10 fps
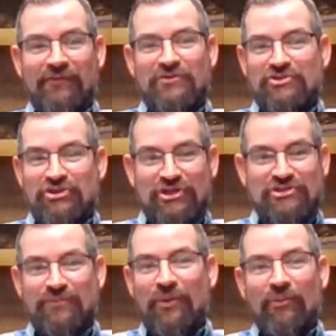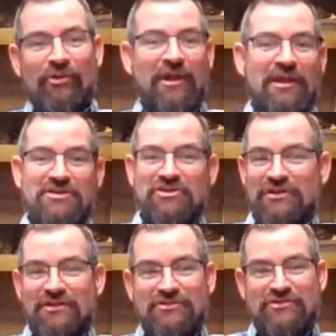It's just a publication
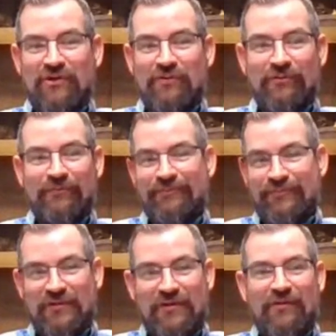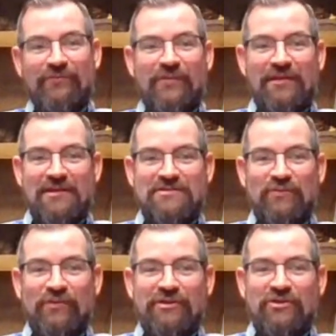in a journal, doesn't
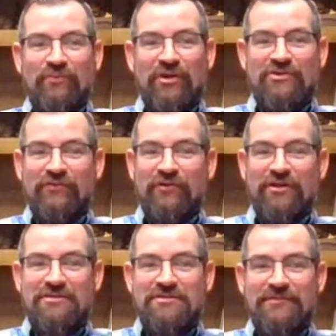really do much for us.